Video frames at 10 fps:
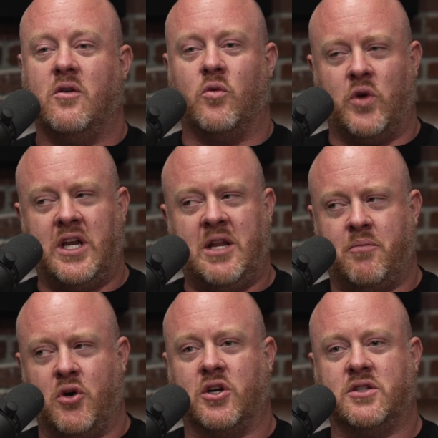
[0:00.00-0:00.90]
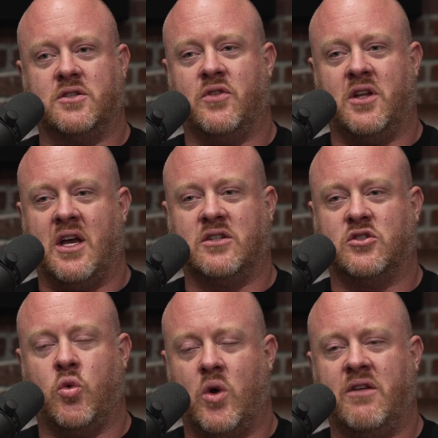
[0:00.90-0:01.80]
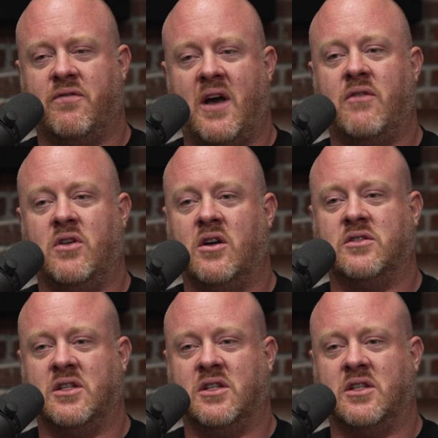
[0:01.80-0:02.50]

reading books for the next 25 years.